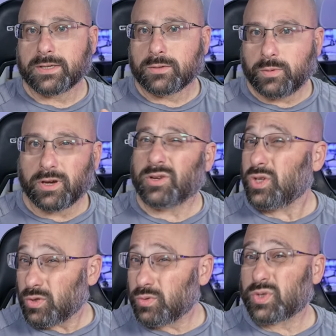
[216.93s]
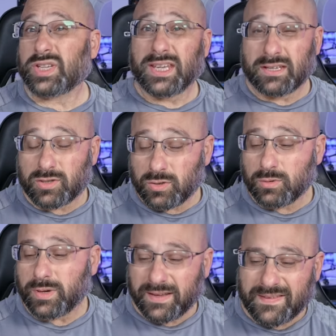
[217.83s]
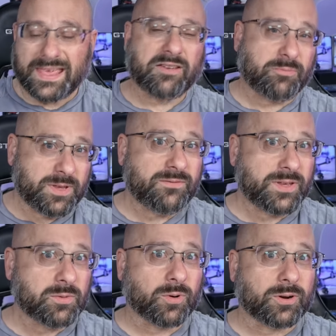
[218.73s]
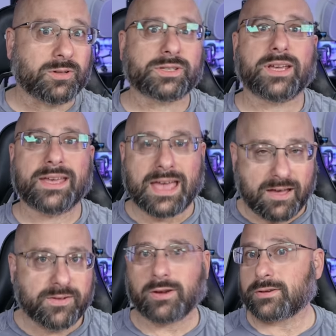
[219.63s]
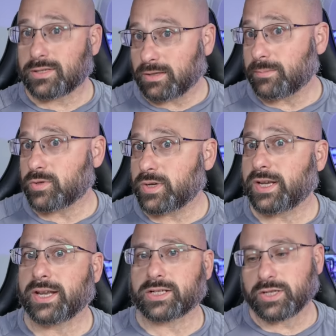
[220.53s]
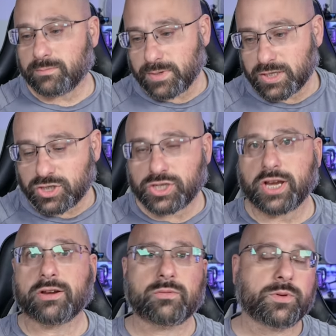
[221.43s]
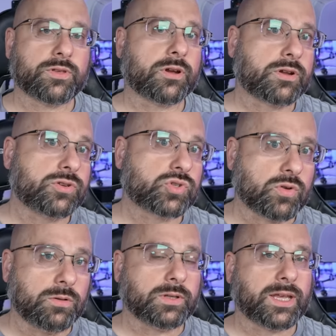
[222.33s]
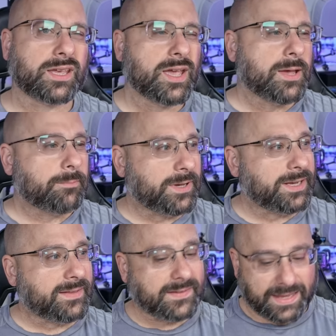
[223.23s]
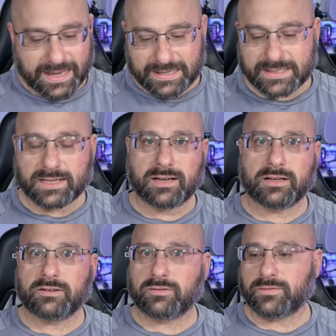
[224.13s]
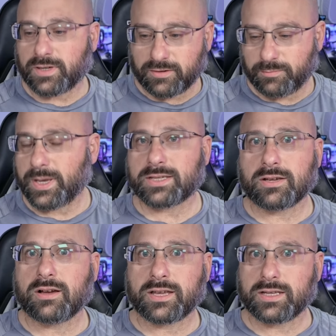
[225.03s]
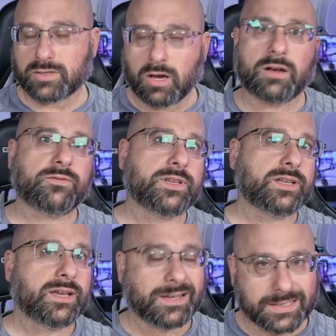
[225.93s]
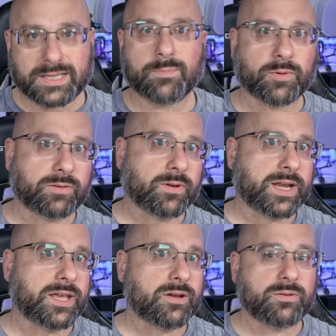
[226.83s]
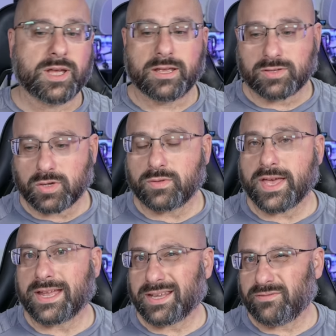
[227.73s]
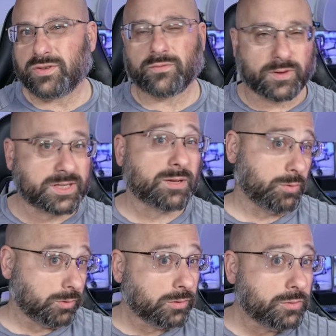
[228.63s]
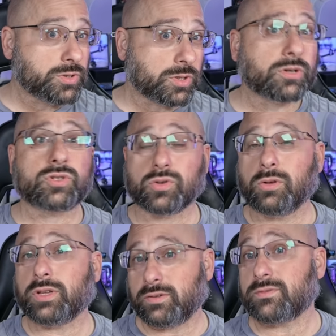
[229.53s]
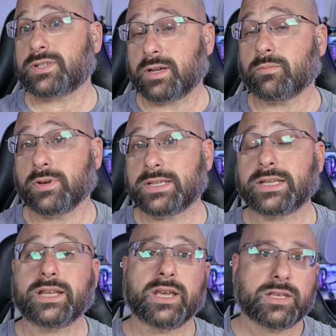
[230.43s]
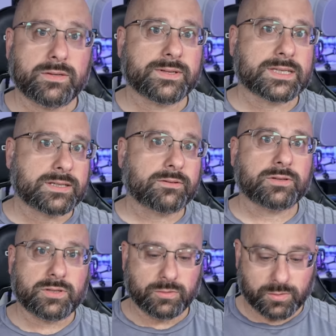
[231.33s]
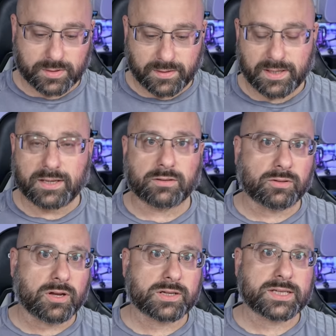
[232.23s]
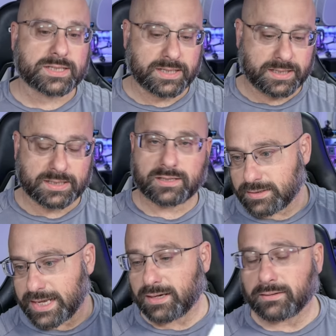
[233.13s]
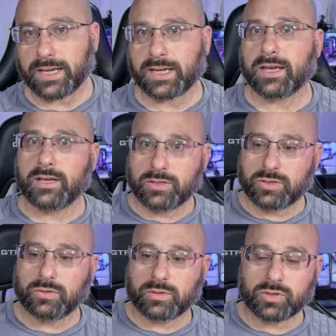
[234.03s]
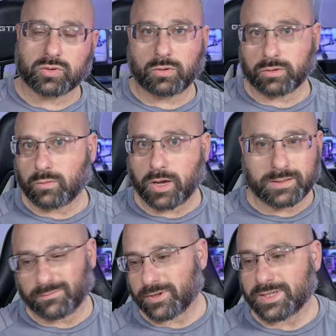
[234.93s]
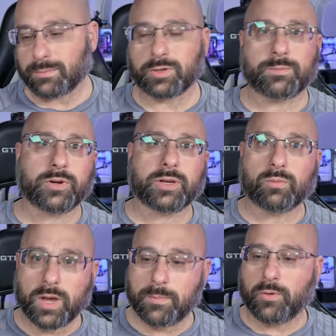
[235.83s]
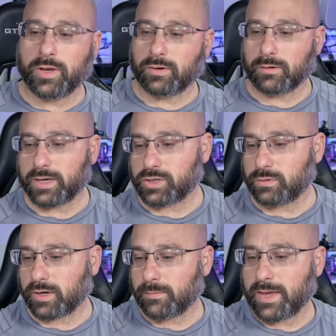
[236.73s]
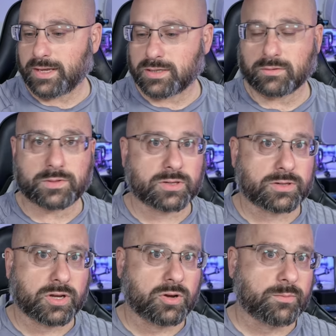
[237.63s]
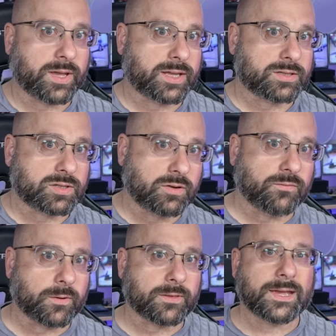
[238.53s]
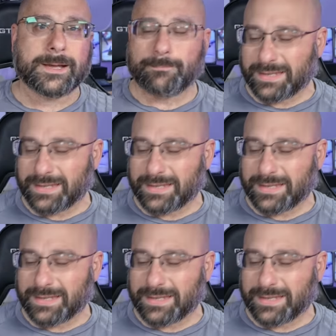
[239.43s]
We are used to, in the FPV world, having our telemetry connection be shared with our control link. But in the case of, of Pixhawk, it's often a separate radio so that if you, for example, lose your control link for some reason, you could still use the long distance data link to control the quad, to, for example, to put in a waypoint or issue a command to return to home and so forth.